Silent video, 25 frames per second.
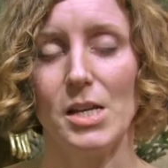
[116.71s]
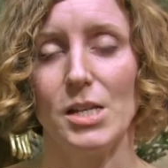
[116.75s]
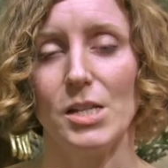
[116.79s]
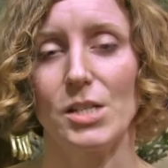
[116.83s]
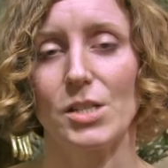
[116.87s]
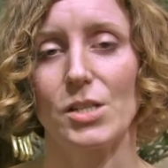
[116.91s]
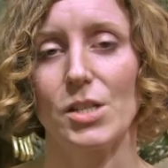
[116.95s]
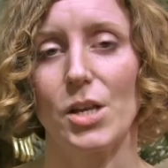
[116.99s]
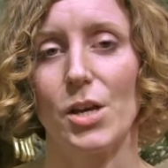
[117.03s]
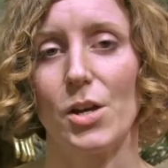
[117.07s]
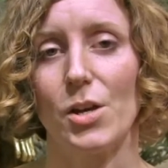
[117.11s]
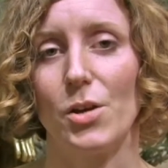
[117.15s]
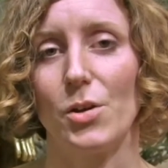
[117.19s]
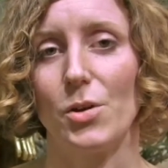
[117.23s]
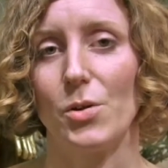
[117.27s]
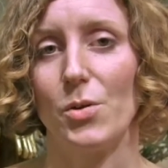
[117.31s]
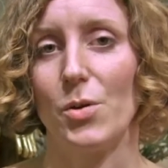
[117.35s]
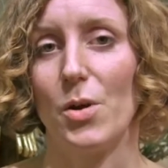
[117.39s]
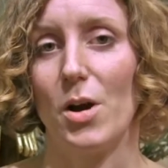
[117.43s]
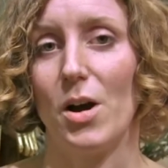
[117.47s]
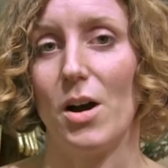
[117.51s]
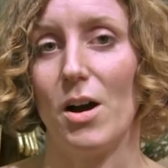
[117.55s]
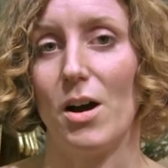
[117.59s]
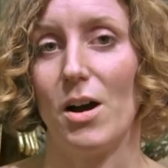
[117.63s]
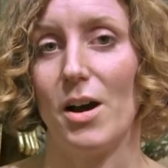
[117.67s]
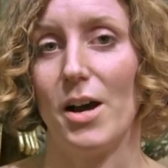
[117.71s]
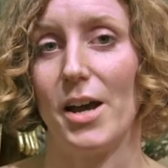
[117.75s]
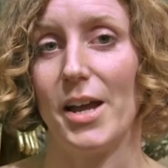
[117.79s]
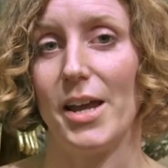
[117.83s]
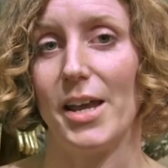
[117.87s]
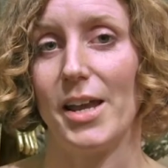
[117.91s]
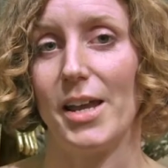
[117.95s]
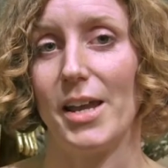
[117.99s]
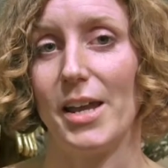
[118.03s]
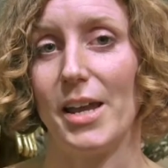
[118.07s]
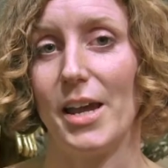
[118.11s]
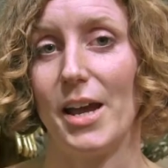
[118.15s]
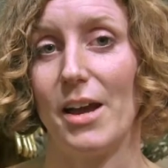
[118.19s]
So
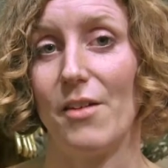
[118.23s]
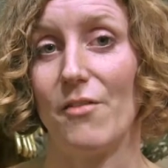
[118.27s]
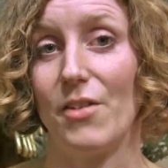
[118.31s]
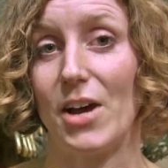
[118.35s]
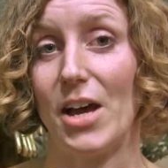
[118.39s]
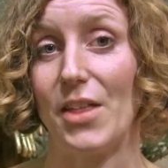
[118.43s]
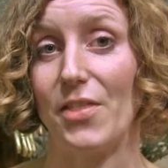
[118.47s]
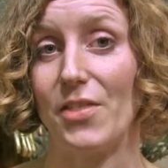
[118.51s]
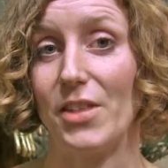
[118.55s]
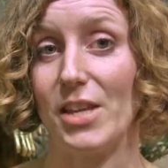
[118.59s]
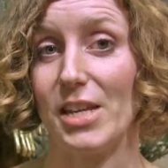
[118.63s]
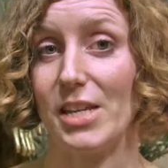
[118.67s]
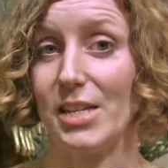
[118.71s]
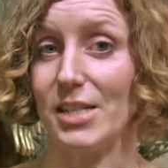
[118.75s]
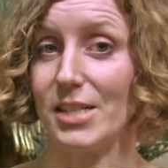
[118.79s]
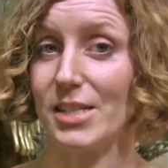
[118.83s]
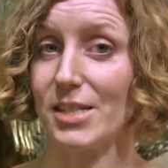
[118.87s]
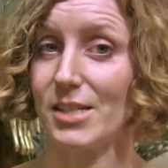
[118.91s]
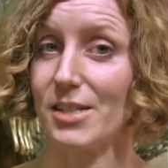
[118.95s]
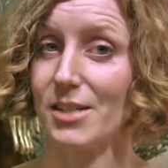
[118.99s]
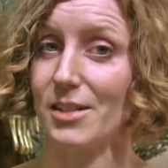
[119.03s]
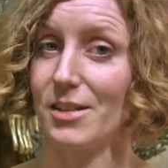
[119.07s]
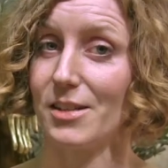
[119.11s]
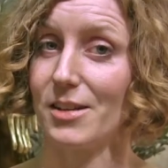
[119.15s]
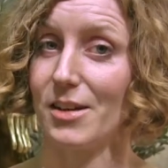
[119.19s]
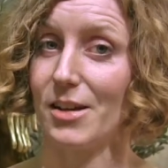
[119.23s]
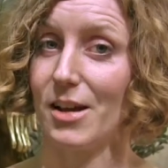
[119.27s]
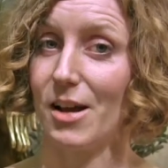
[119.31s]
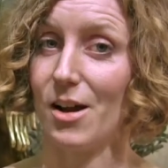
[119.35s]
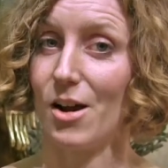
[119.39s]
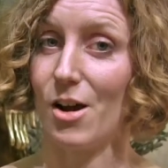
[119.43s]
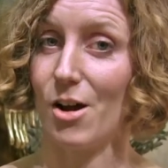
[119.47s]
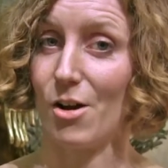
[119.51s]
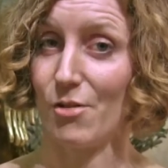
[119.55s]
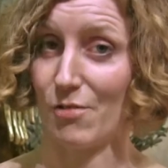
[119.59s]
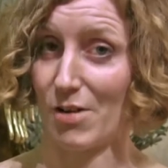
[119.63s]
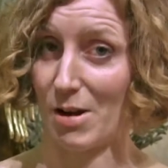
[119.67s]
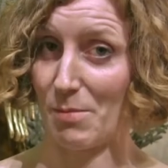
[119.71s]
I have had these
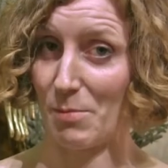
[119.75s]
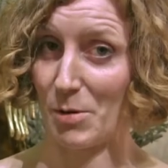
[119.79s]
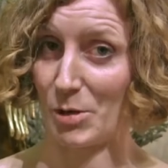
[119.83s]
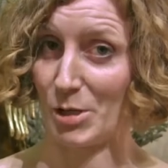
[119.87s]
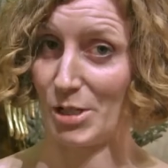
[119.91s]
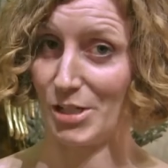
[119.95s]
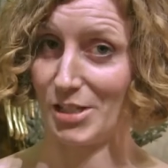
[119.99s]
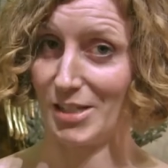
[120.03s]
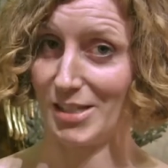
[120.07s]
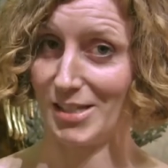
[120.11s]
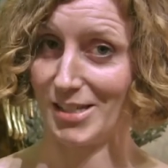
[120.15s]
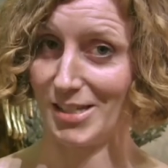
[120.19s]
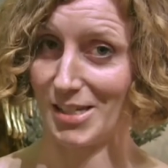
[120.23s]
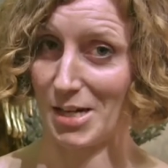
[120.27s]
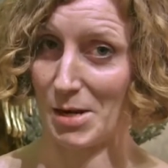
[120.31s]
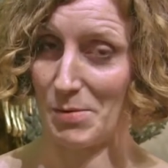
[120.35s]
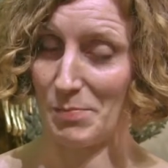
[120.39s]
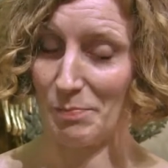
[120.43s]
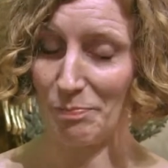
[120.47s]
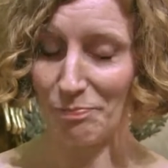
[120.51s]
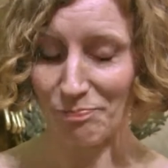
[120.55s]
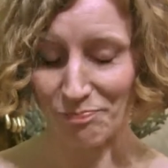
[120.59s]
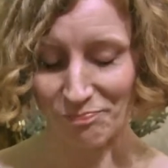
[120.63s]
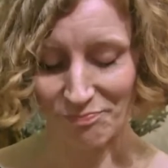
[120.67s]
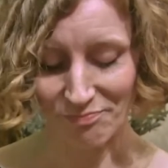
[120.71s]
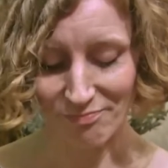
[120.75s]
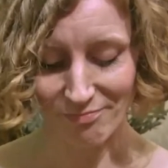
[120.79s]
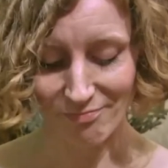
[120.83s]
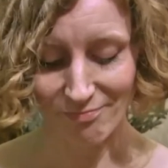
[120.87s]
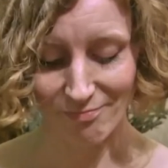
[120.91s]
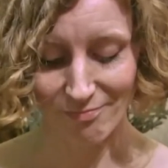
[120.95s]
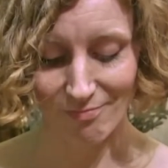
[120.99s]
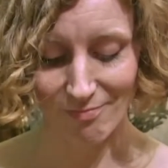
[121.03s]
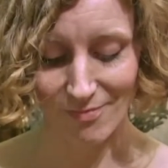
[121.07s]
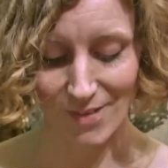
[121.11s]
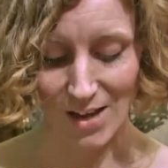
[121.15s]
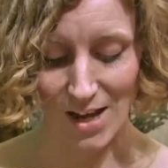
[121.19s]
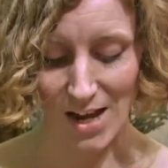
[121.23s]
heart rate monitors done,
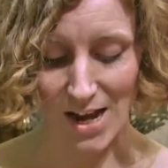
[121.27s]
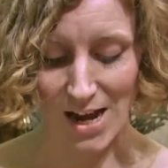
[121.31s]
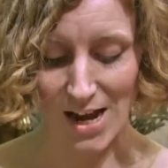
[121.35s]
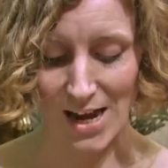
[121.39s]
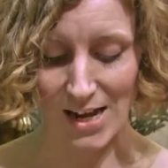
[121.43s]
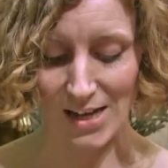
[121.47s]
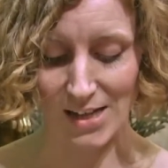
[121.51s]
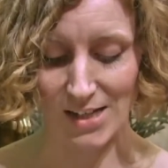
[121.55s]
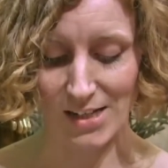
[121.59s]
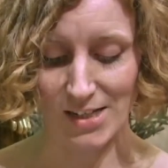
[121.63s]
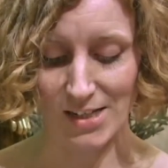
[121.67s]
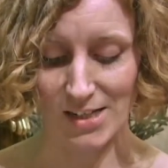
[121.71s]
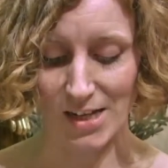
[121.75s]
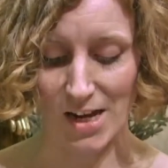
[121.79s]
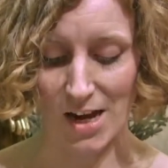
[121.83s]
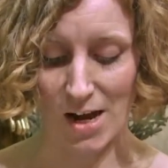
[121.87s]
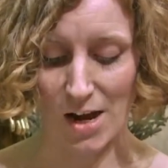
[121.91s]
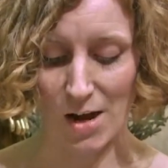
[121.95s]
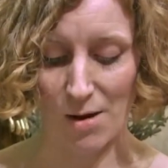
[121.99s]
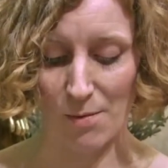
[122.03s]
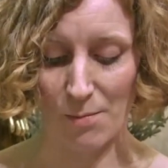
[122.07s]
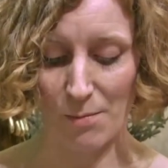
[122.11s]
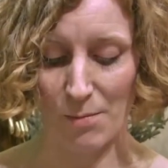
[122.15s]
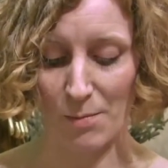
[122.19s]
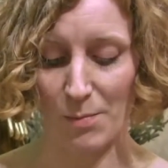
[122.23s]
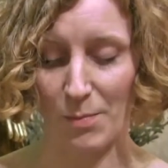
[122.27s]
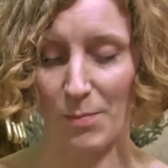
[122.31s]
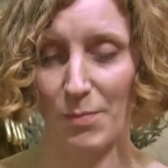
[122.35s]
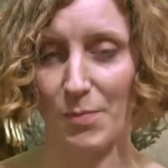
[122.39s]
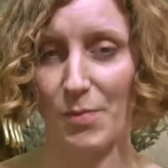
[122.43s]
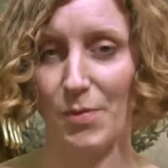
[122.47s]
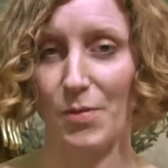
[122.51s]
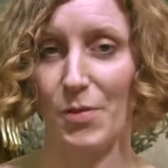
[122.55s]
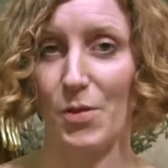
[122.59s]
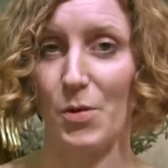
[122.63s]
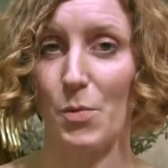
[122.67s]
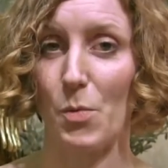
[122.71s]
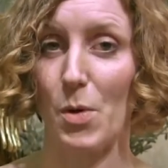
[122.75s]
and
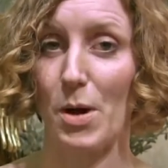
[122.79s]
the